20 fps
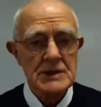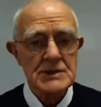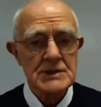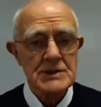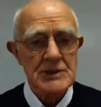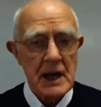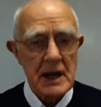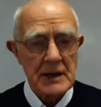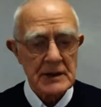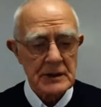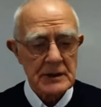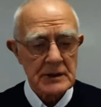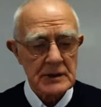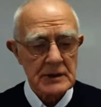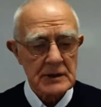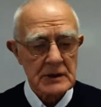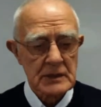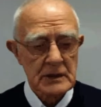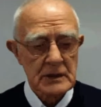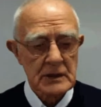a standard,
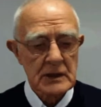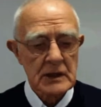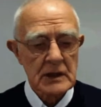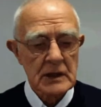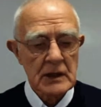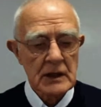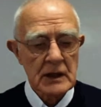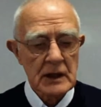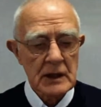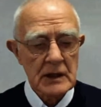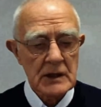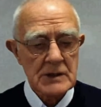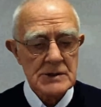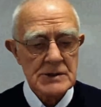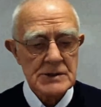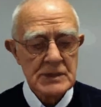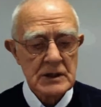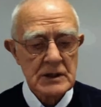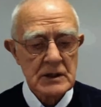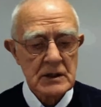
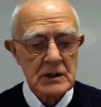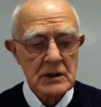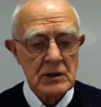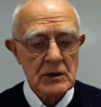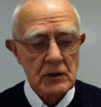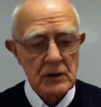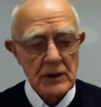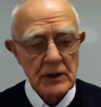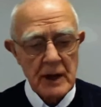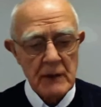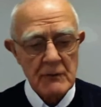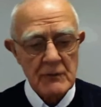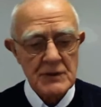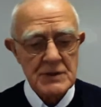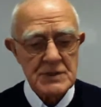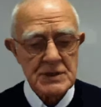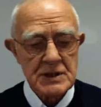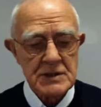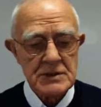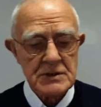hence all the
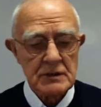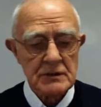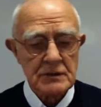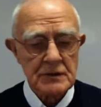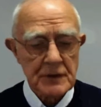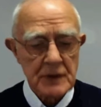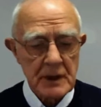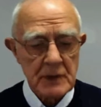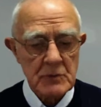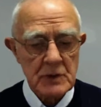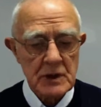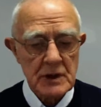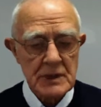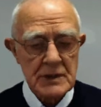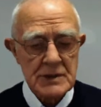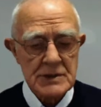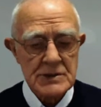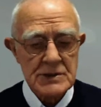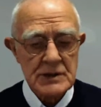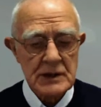emphasis on
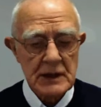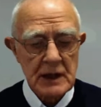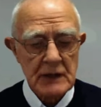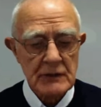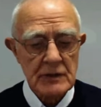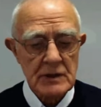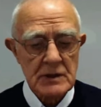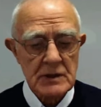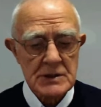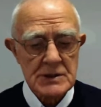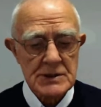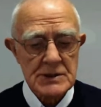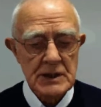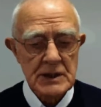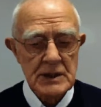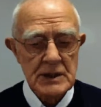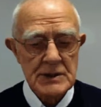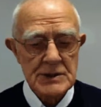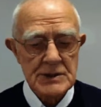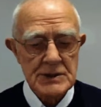frameworks, levels,
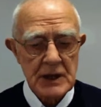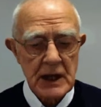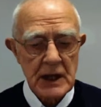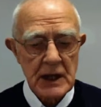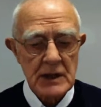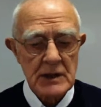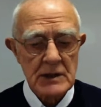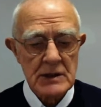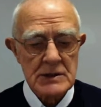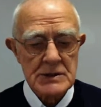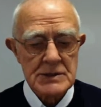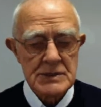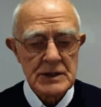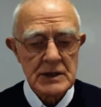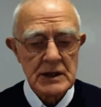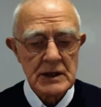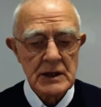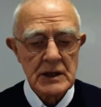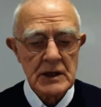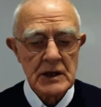scales,
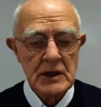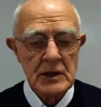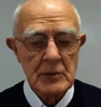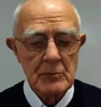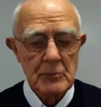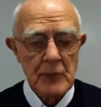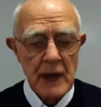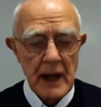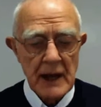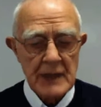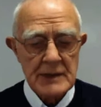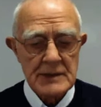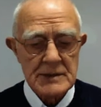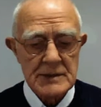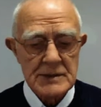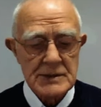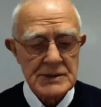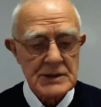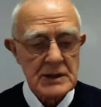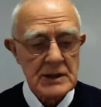
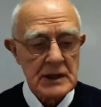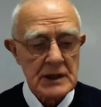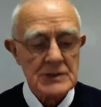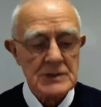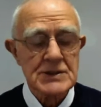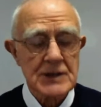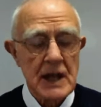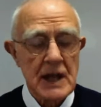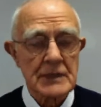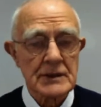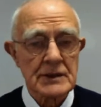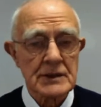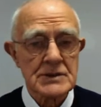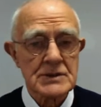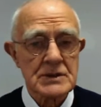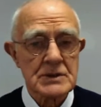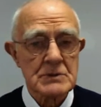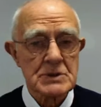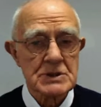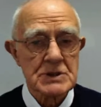bands, and standards
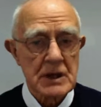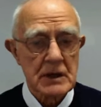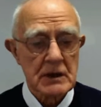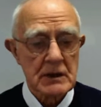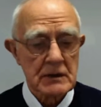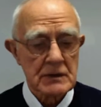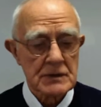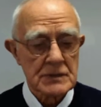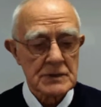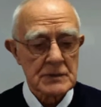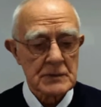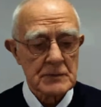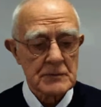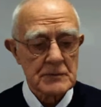themselves.